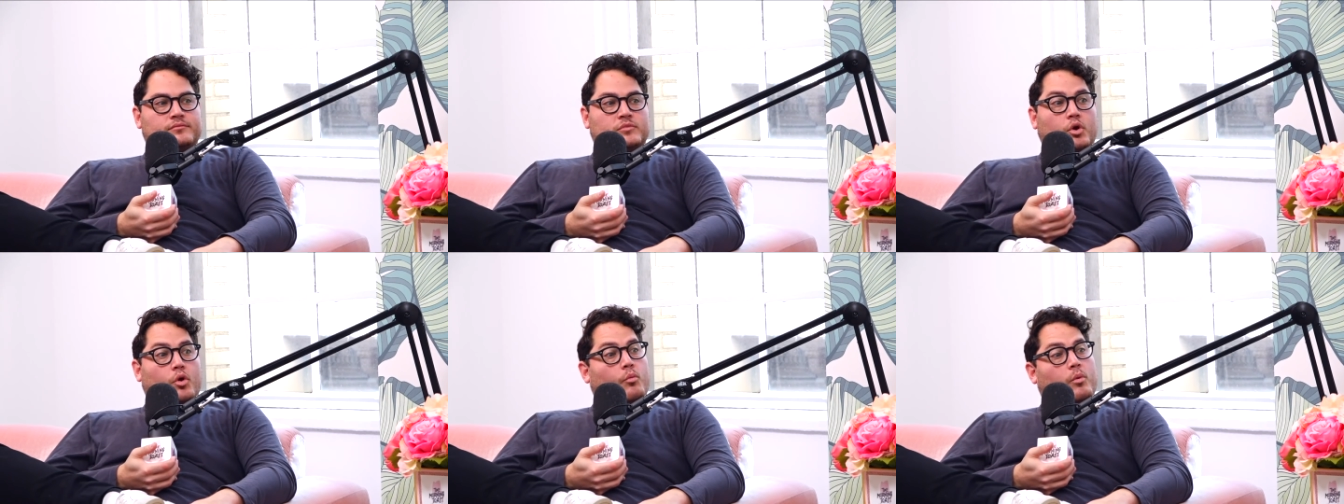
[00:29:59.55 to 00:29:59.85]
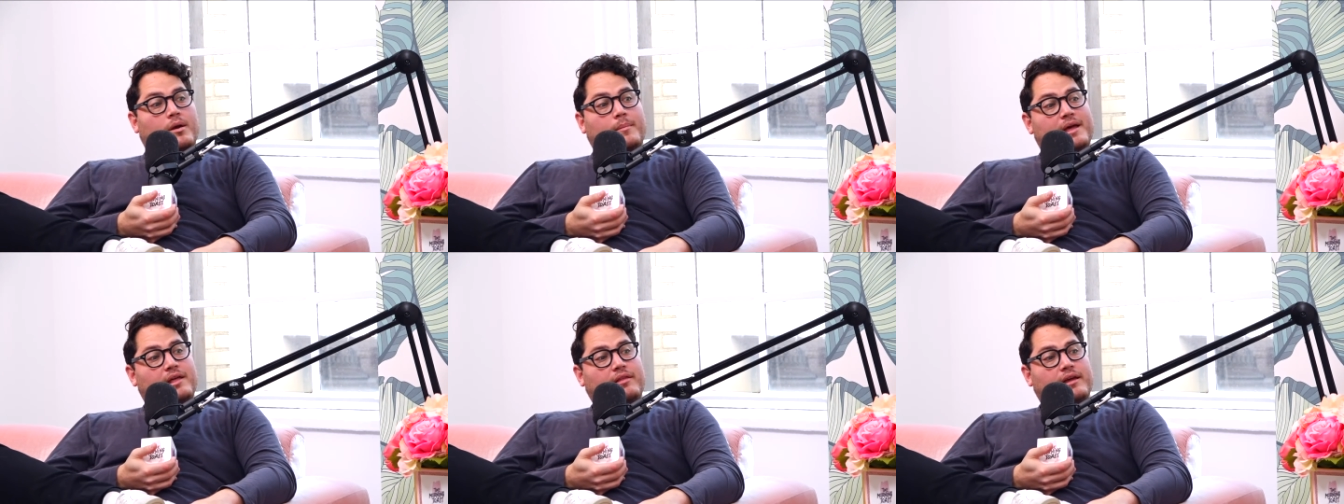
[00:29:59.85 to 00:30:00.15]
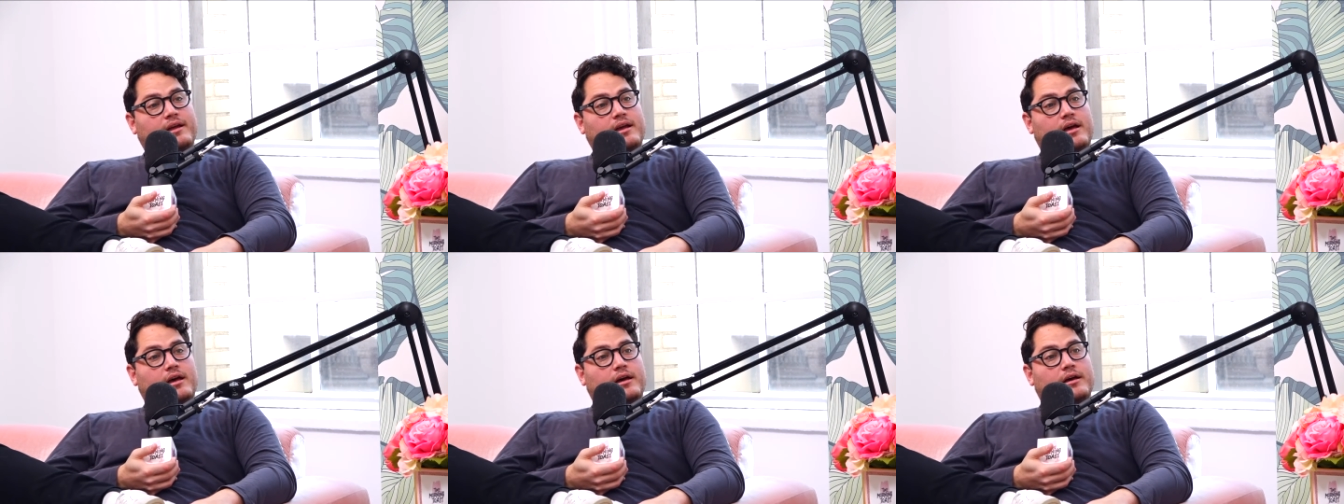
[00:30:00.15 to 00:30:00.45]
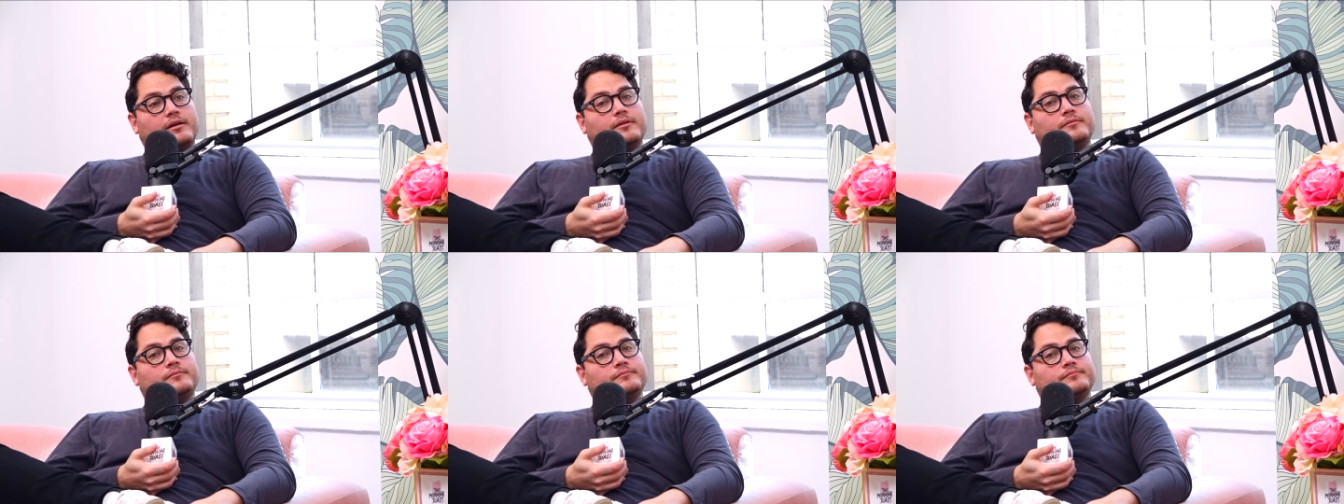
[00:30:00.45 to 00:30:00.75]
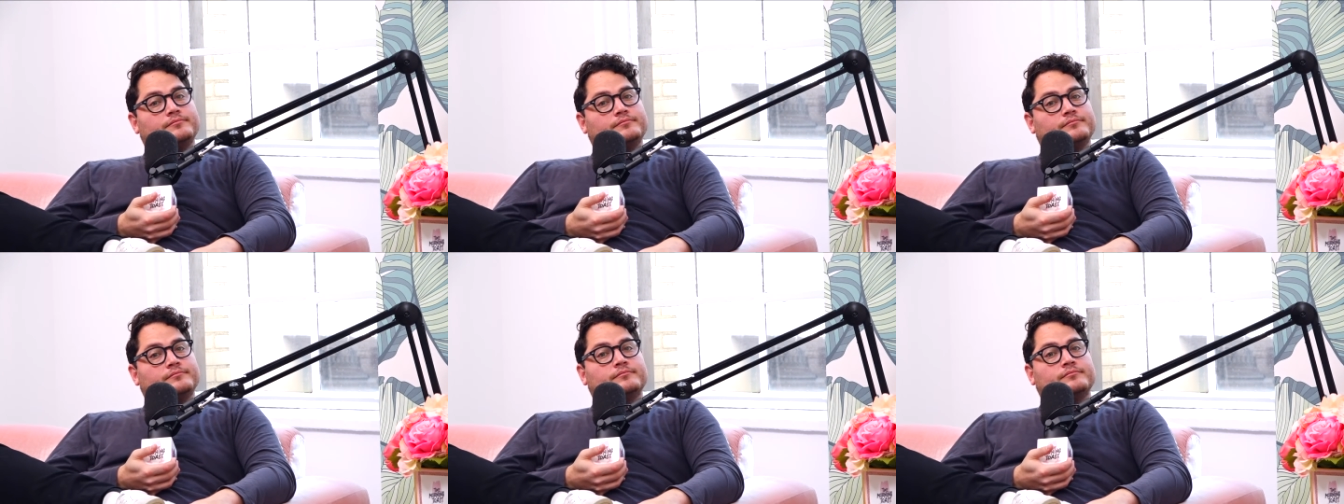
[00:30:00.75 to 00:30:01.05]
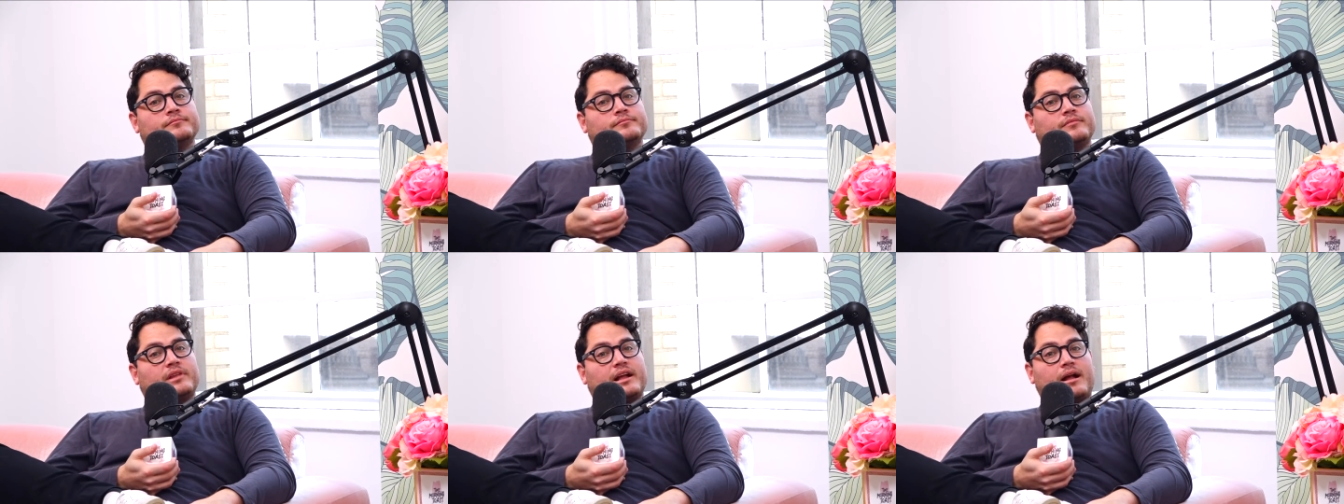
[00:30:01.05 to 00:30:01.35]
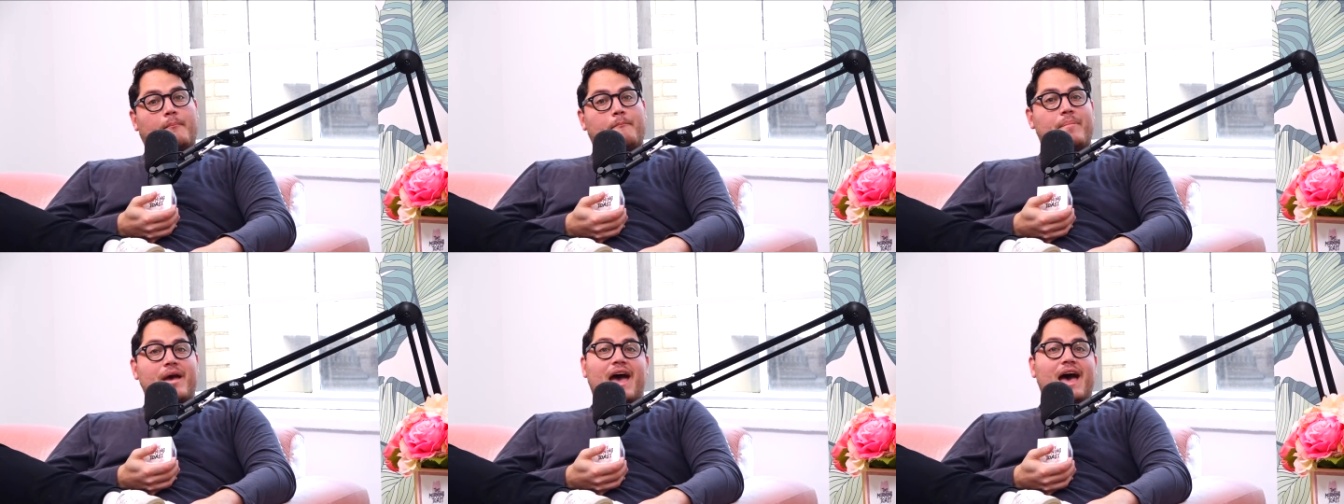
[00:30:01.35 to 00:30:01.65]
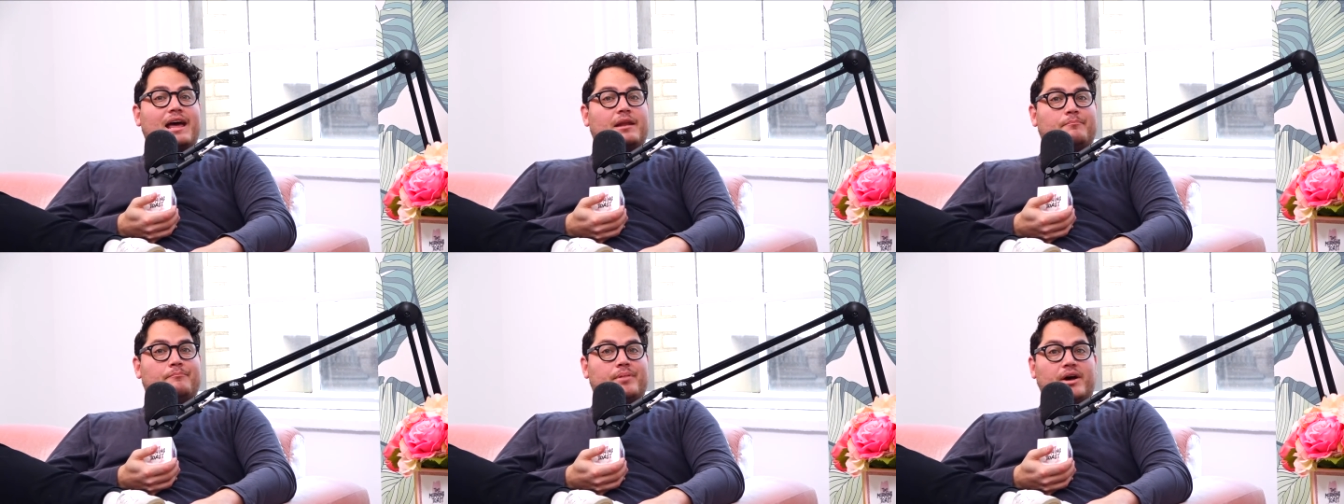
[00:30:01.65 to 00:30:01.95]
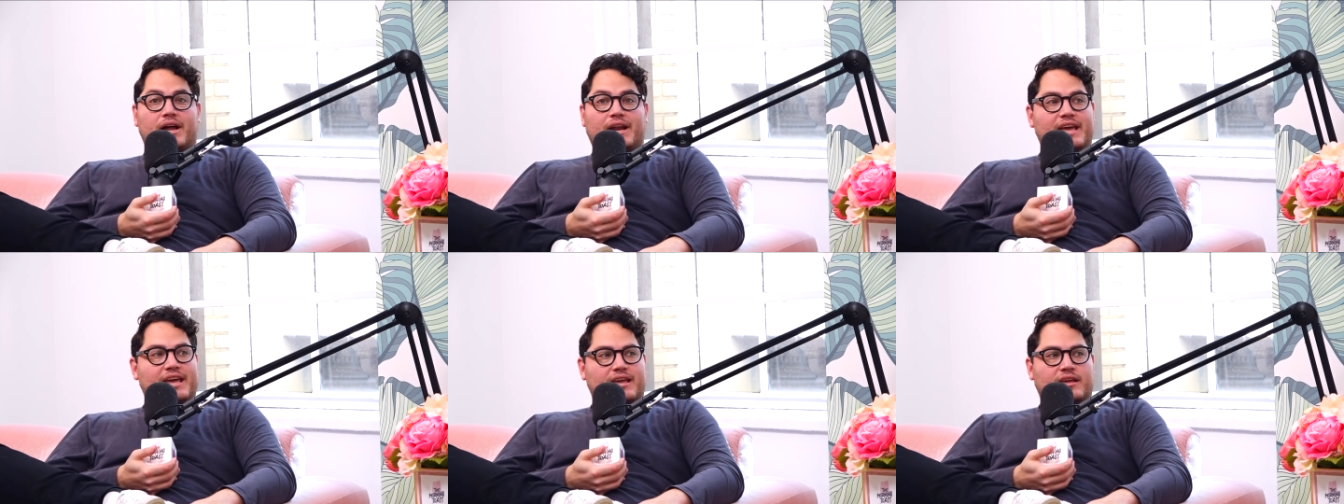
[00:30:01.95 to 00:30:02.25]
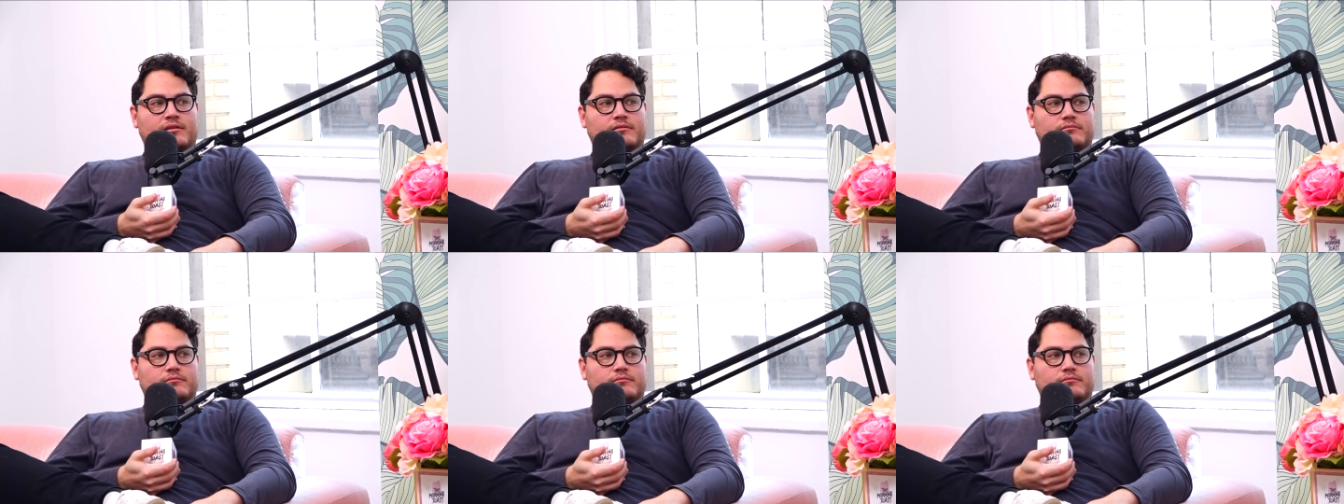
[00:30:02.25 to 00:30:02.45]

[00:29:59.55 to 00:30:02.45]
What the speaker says: What about like a Bad Bunny?